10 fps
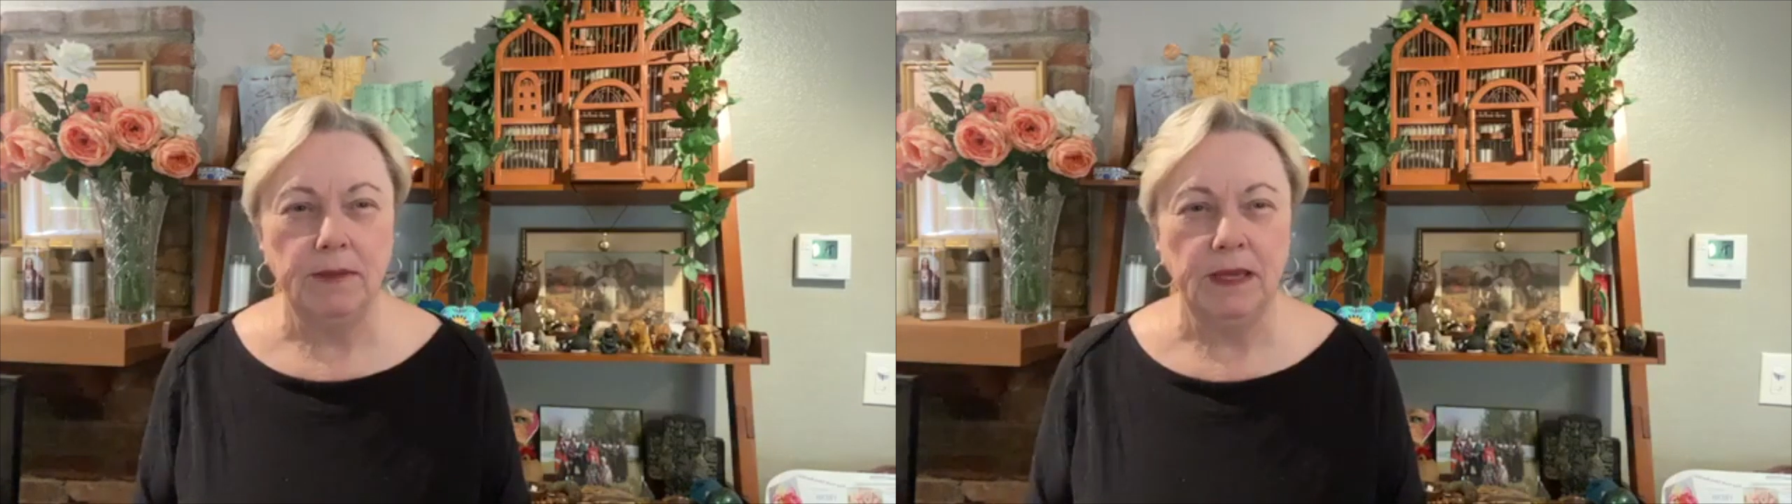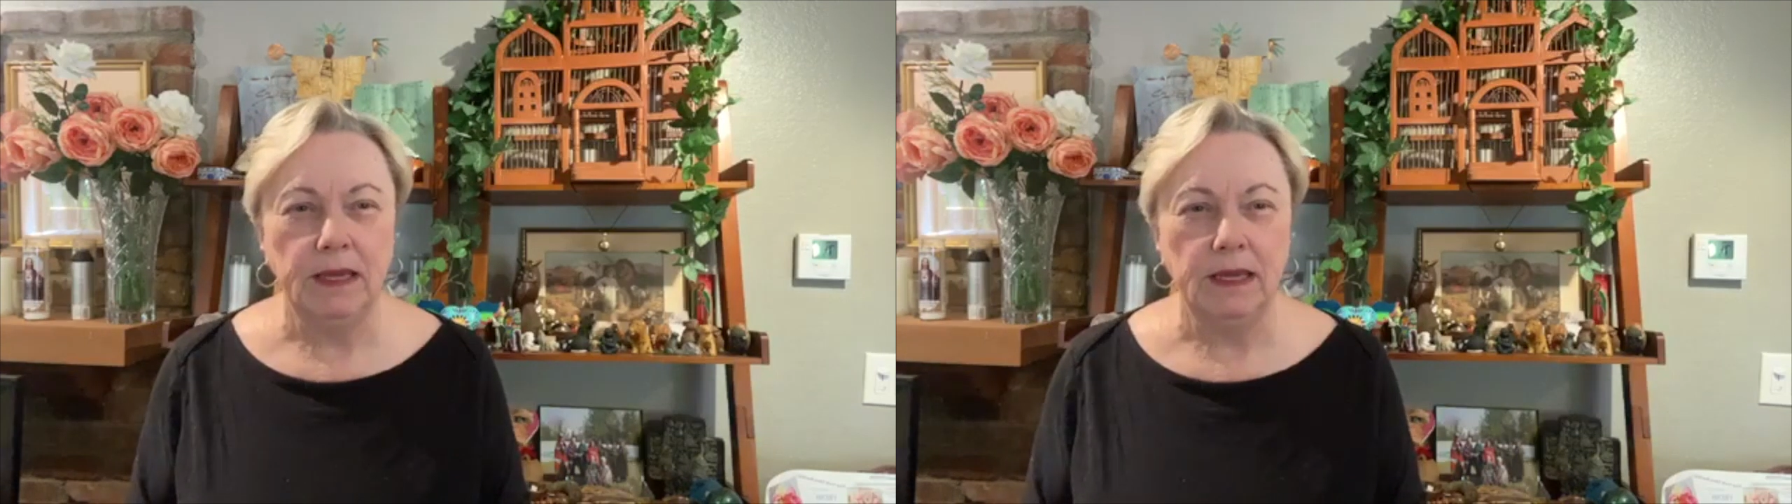
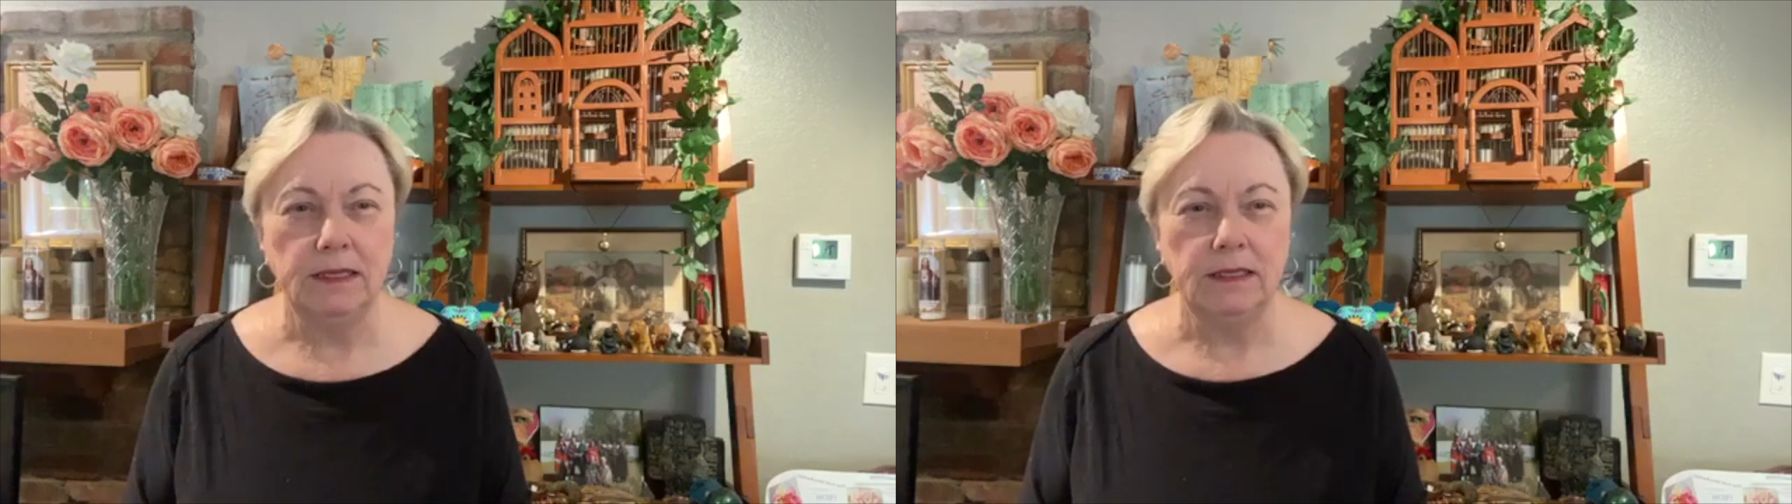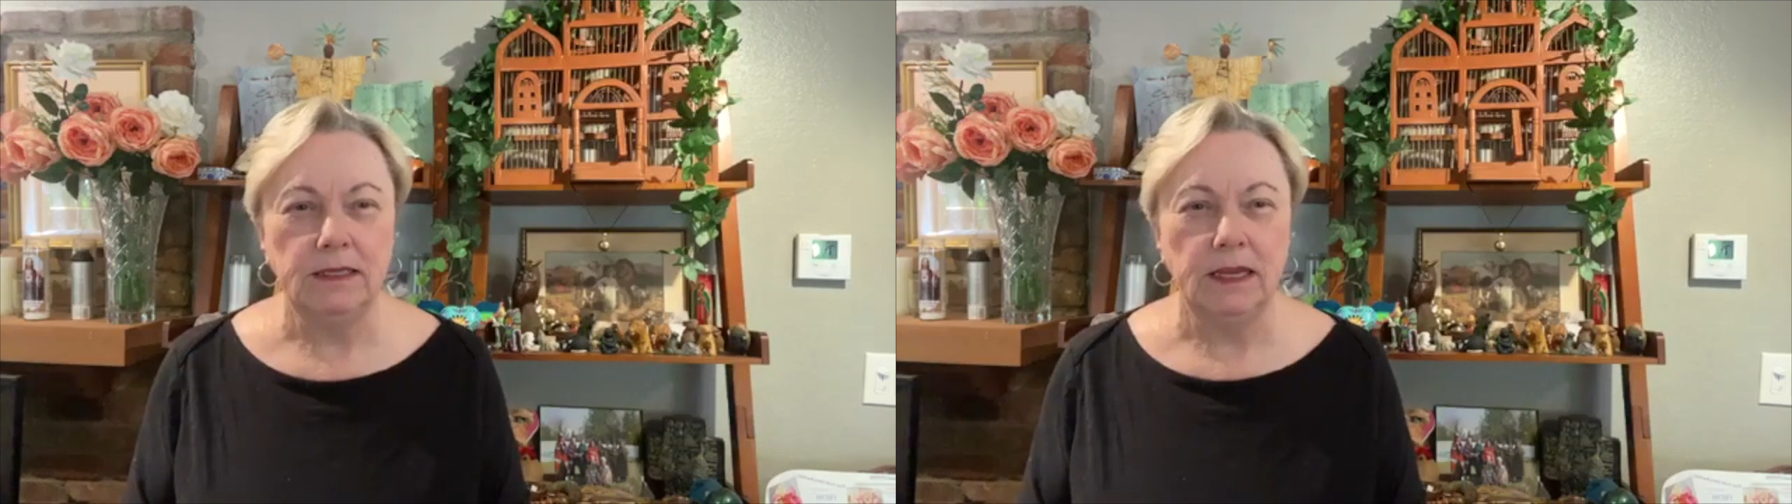
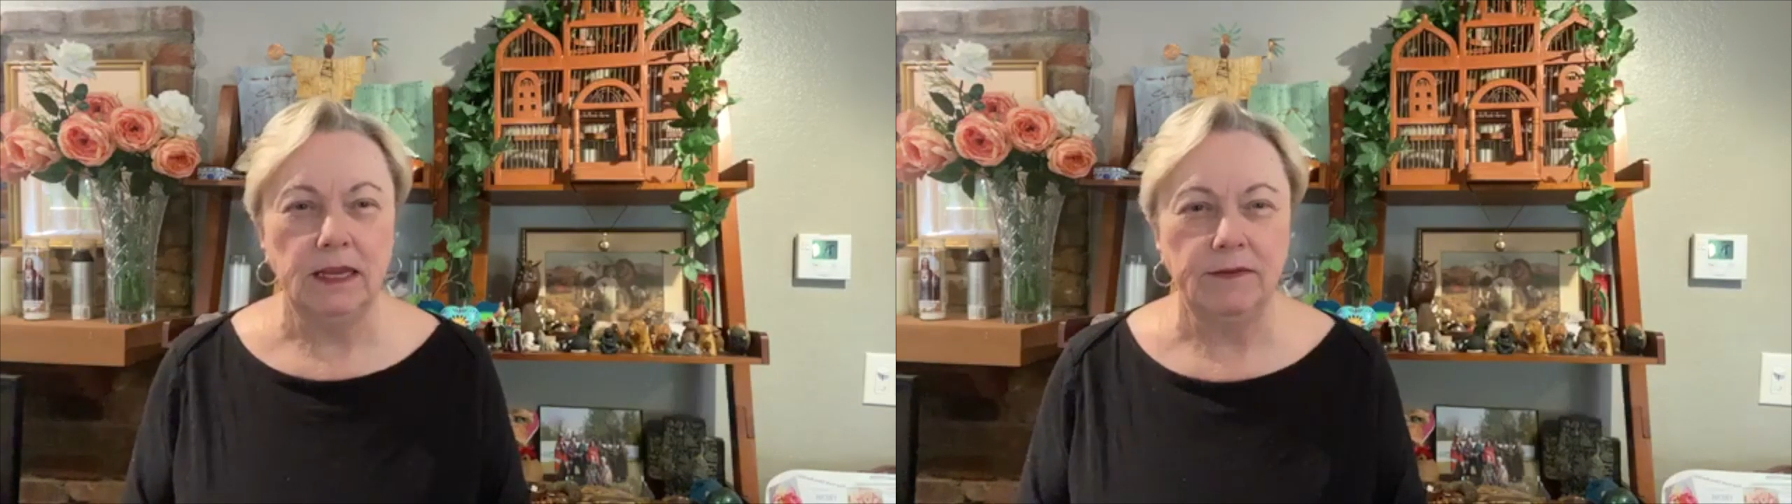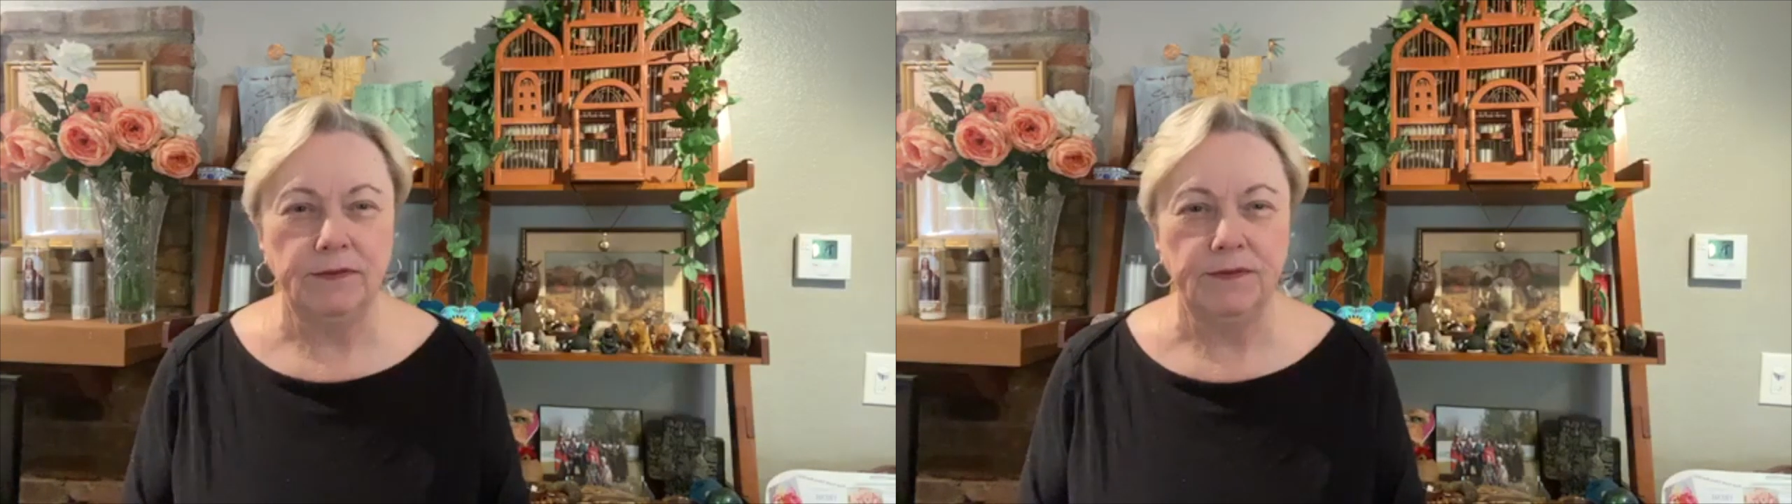because
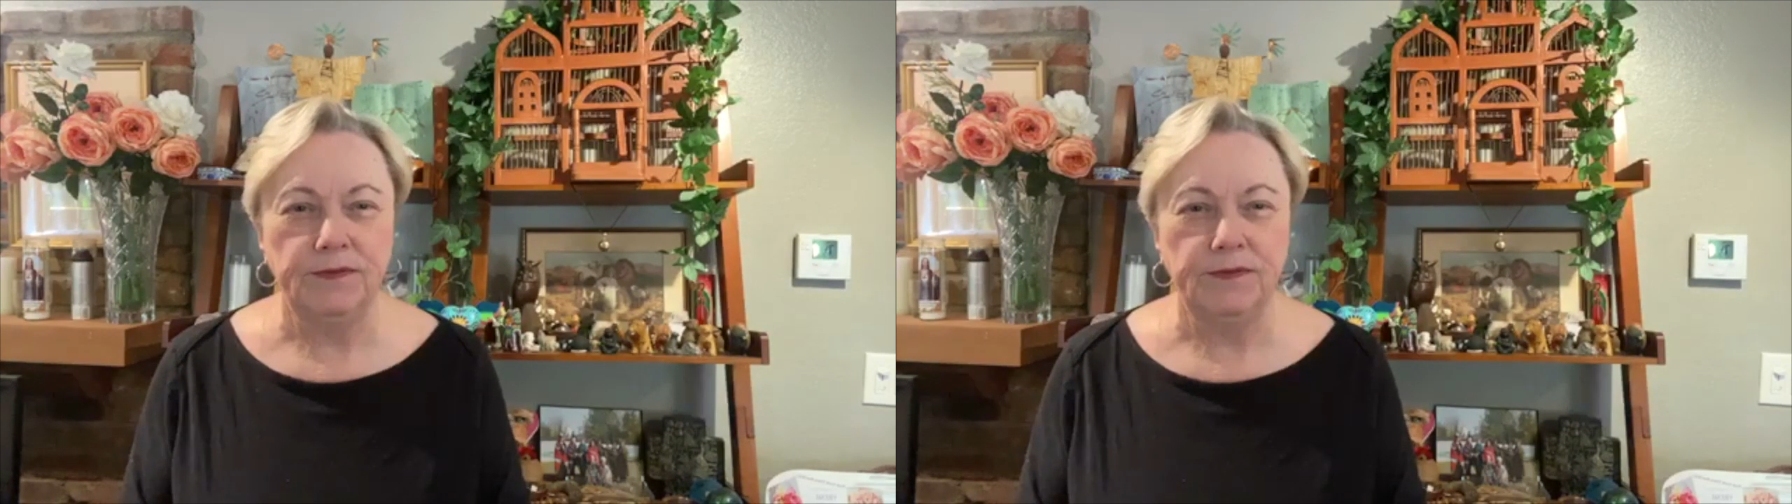if